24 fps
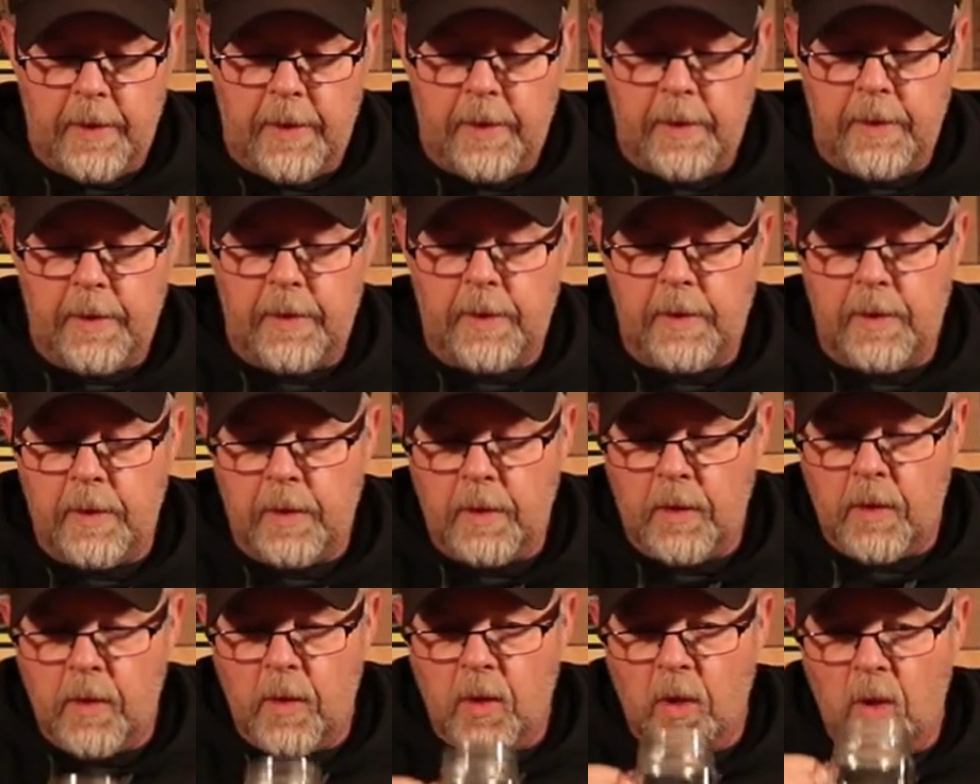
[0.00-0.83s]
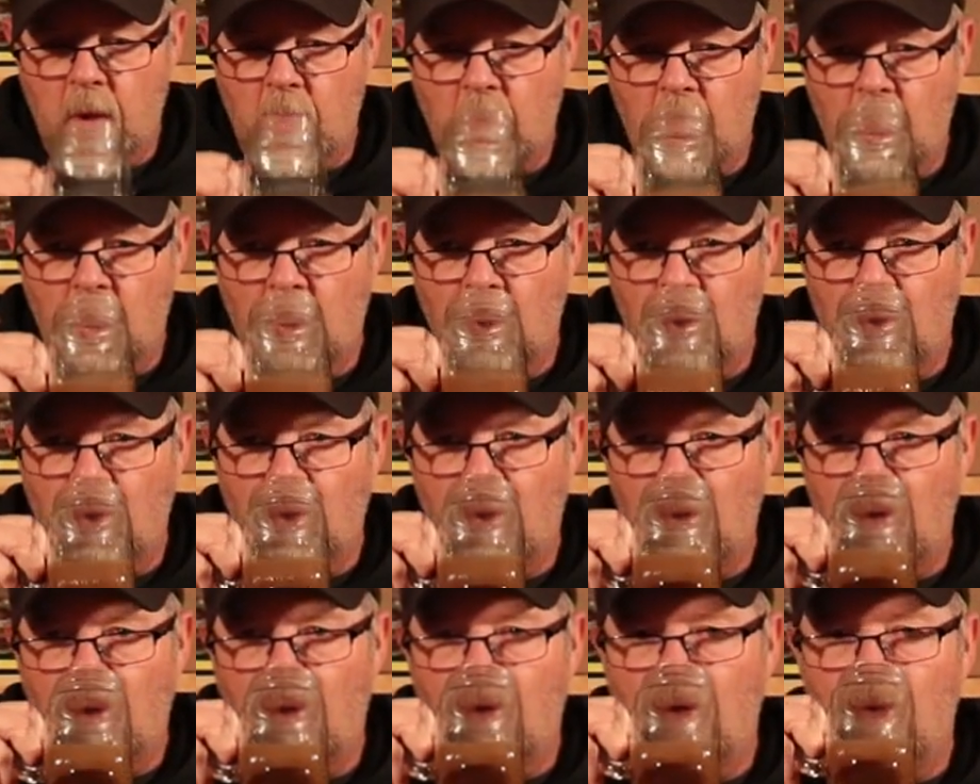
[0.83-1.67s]

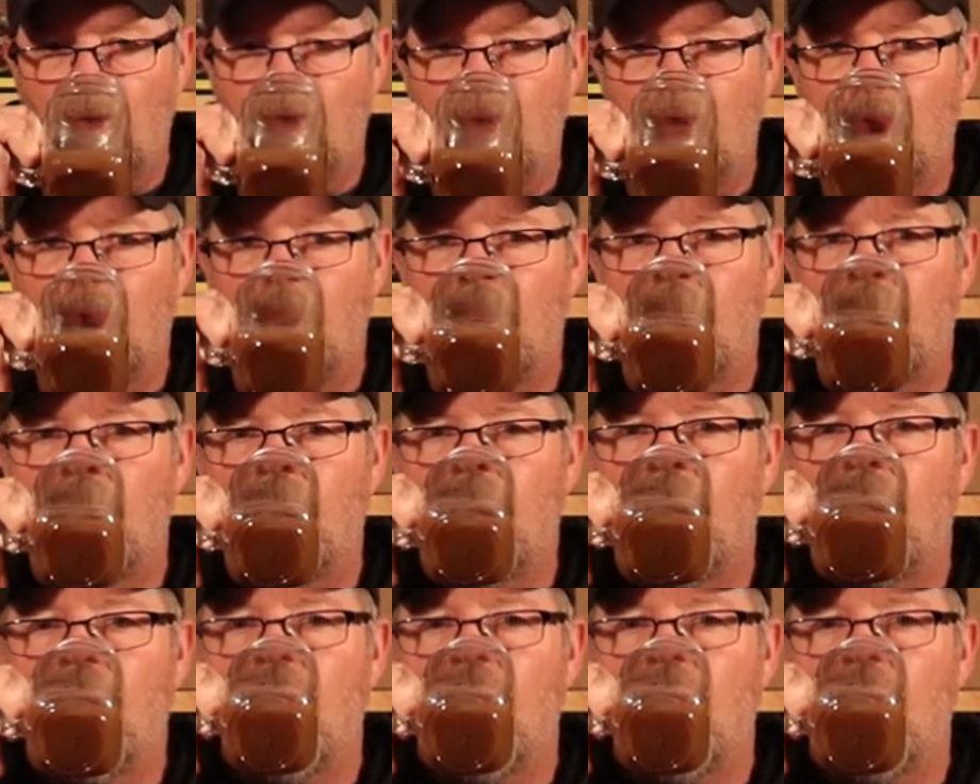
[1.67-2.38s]
(silence)